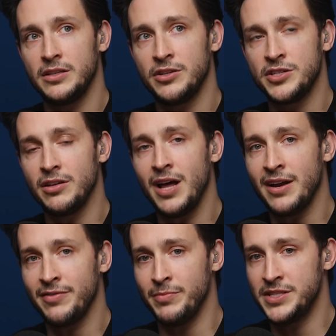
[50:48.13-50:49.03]
there's a
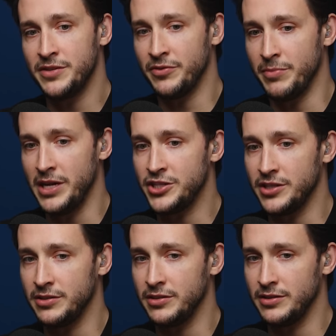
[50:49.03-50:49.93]
lot of
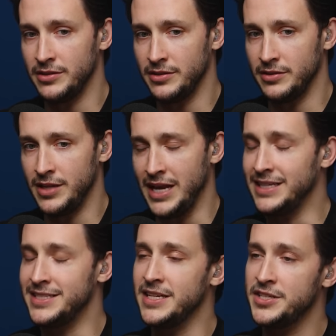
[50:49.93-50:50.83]
misinformation that
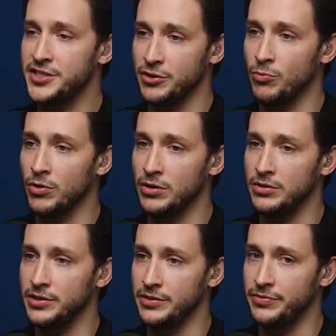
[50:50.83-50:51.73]
exists in the
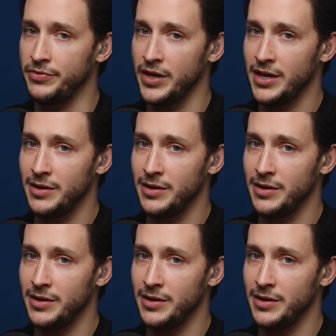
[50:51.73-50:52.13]
world of